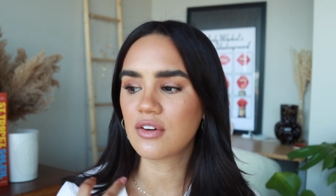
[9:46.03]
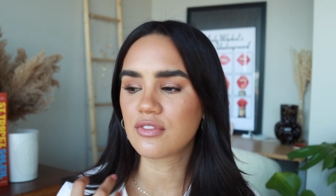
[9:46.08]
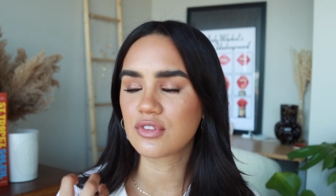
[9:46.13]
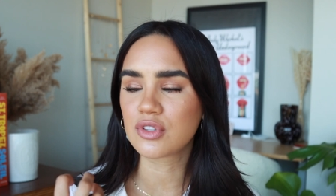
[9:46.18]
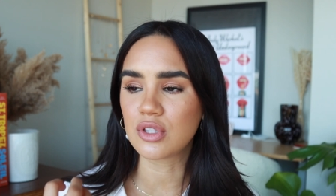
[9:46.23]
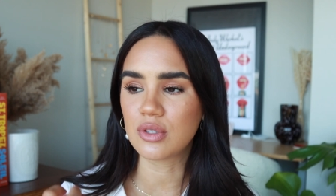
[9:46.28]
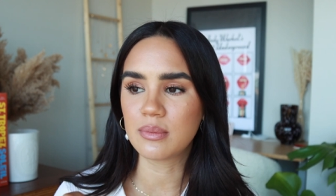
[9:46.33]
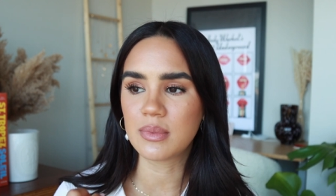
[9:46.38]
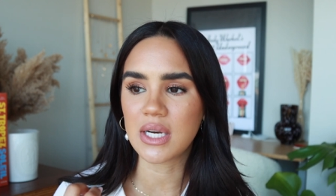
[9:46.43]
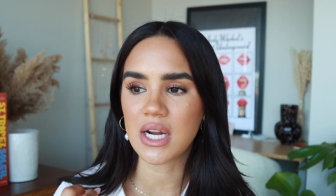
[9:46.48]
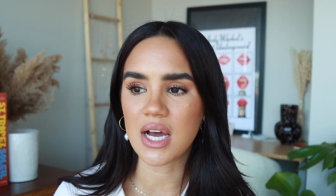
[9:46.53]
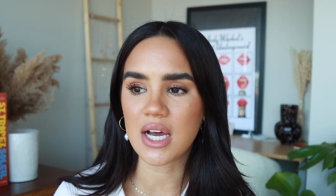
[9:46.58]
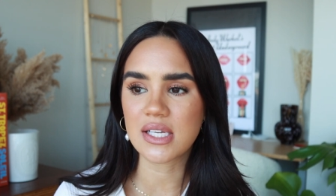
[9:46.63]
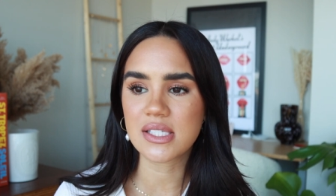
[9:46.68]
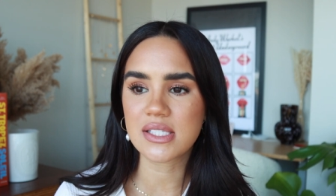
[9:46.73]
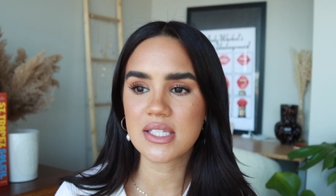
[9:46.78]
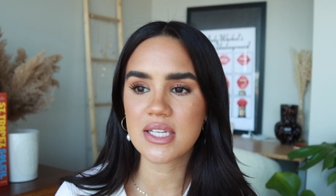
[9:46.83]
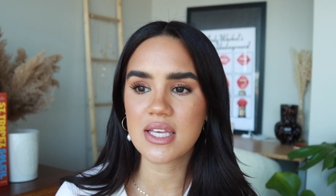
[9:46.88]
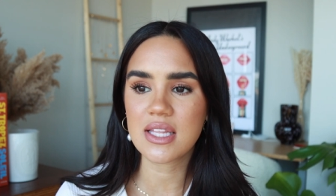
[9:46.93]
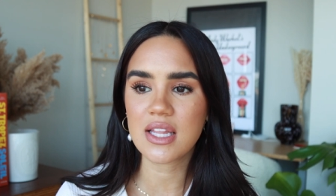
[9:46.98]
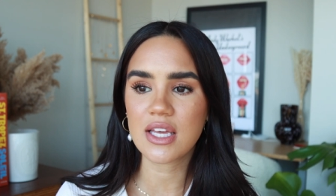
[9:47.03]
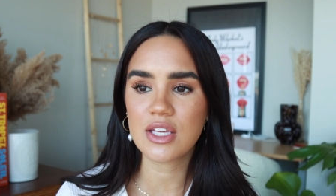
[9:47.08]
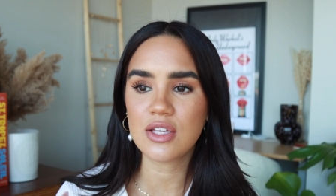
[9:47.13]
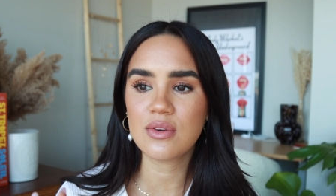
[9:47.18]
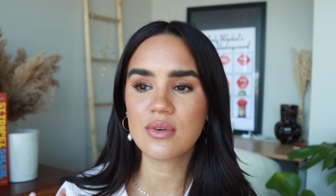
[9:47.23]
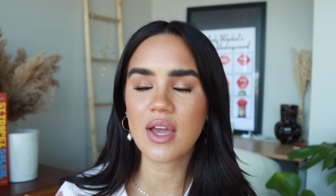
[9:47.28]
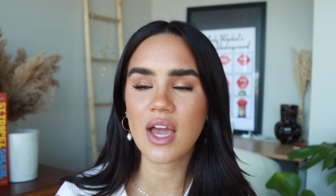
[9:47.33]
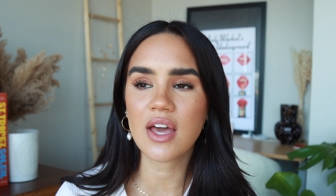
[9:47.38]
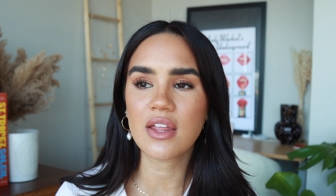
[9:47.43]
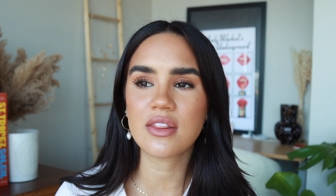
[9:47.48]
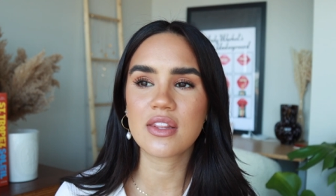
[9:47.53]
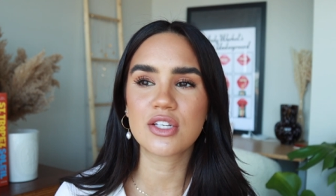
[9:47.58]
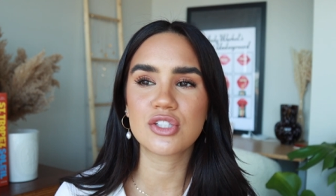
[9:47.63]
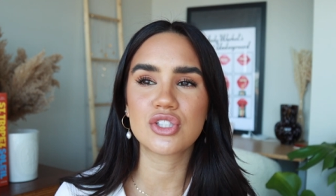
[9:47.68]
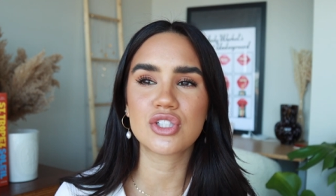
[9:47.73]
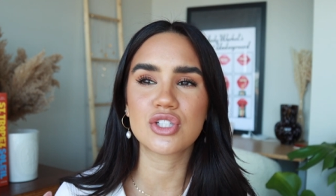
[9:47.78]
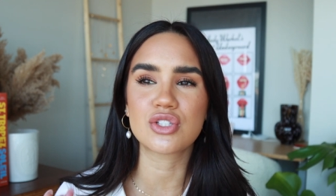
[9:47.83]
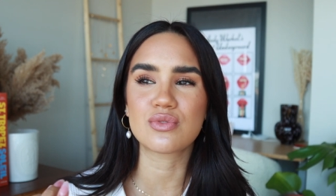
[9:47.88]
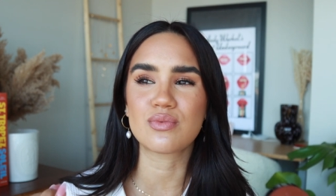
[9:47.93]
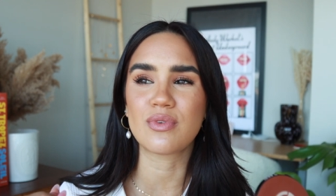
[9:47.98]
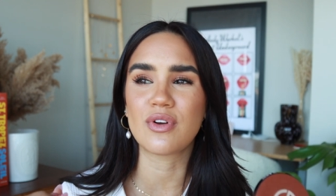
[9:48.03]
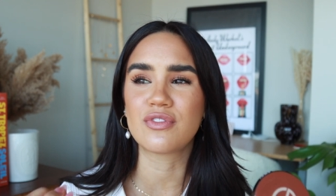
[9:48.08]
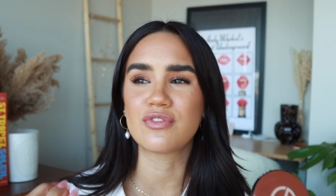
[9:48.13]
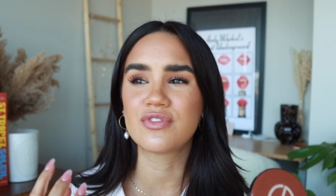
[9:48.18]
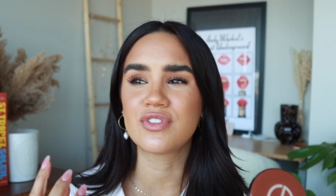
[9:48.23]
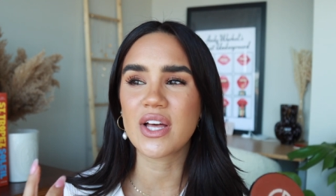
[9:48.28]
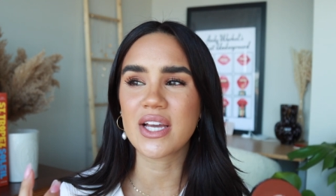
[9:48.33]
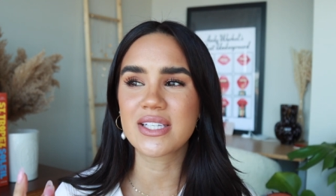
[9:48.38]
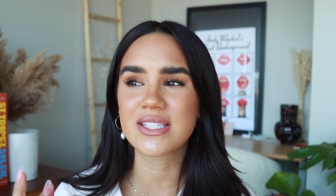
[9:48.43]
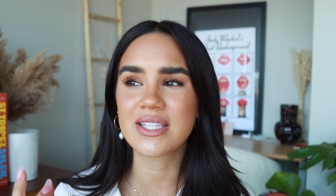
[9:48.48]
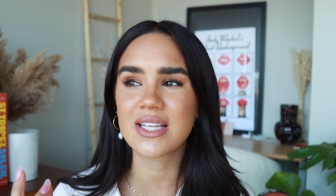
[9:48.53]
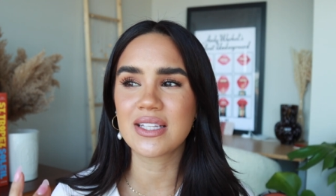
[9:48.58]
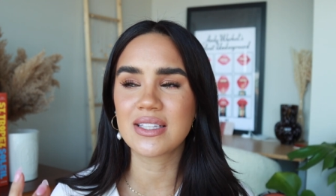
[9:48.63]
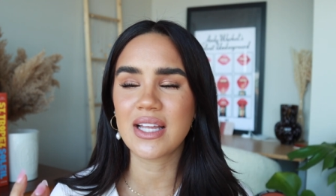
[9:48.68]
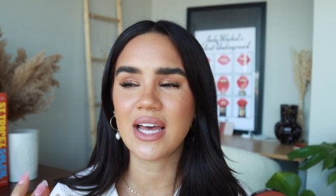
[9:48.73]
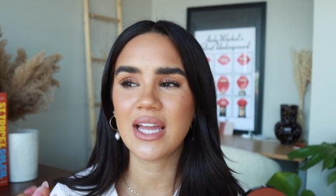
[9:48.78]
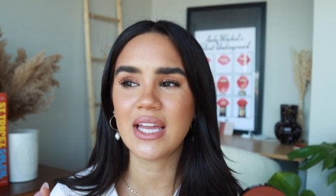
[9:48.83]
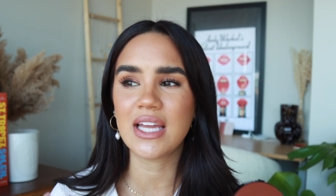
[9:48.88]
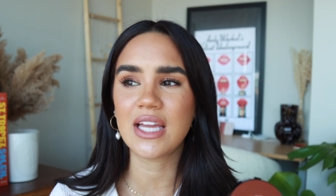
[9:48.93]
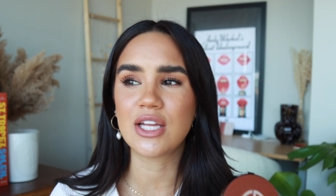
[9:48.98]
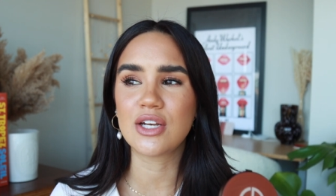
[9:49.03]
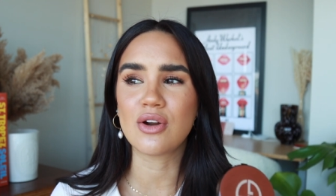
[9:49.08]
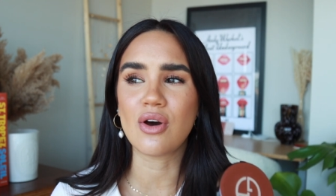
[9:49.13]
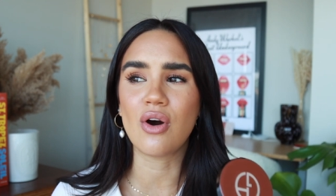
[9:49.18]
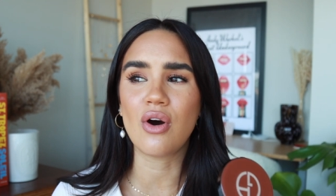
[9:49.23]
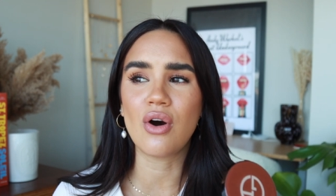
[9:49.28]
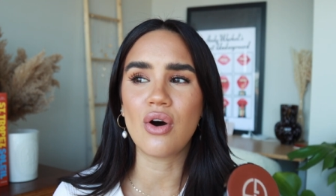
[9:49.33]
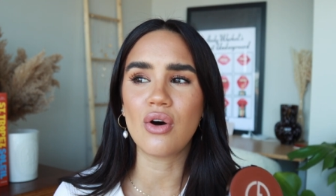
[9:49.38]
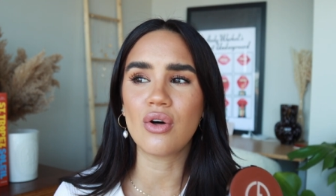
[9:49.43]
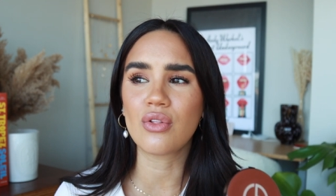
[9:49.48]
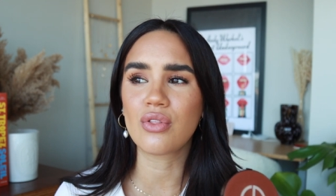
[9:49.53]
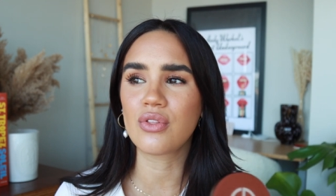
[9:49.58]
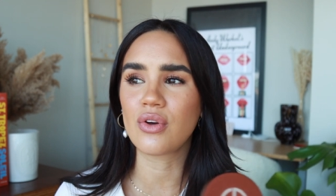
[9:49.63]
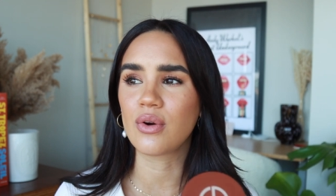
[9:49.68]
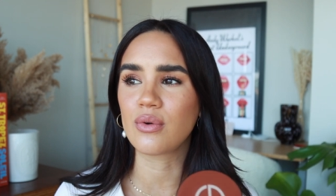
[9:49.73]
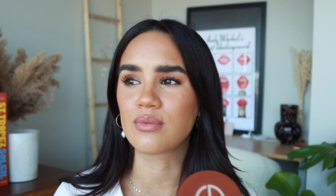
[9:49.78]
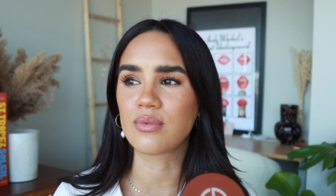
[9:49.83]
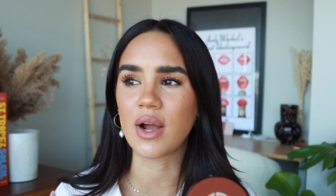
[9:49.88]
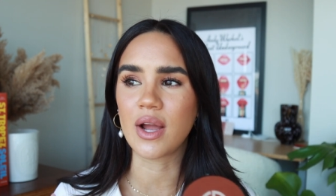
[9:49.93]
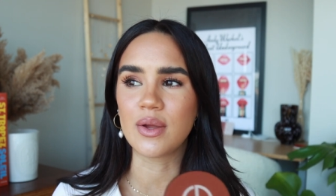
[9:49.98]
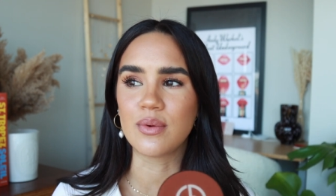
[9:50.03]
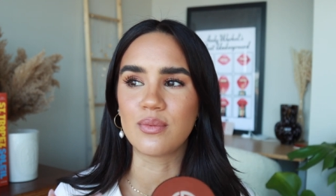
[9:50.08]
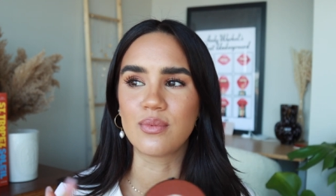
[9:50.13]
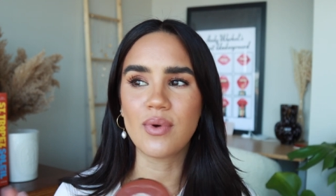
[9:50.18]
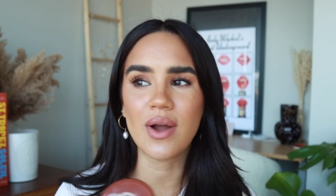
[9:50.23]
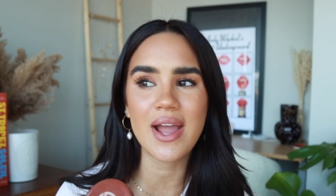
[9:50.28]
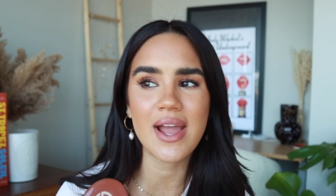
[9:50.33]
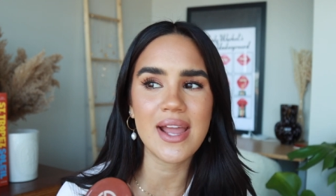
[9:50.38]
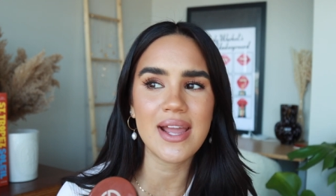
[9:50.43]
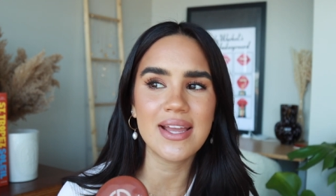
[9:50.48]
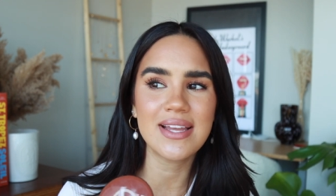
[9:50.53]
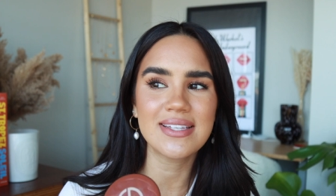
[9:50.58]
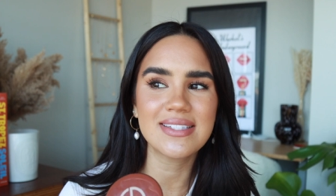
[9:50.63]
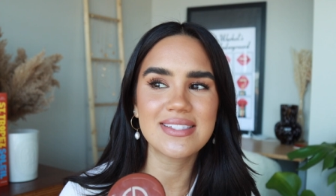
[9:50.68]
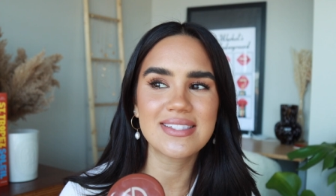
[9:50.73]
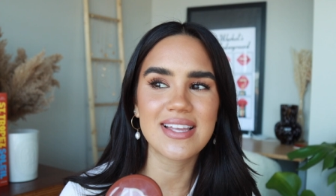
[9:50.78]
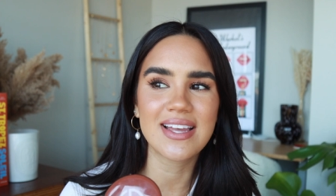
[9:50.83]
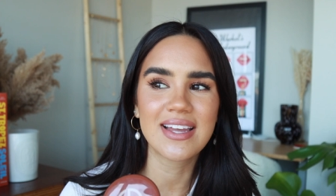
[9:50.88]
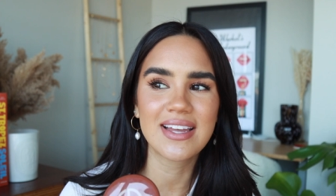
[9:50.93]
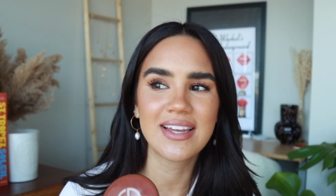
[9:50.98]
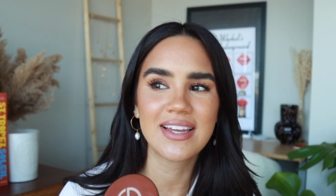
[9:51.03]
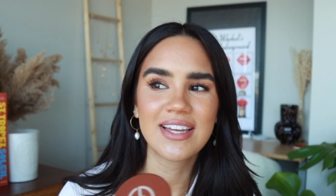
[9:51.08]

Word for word: of luminosity that you get that just reflects the light in all the right ways.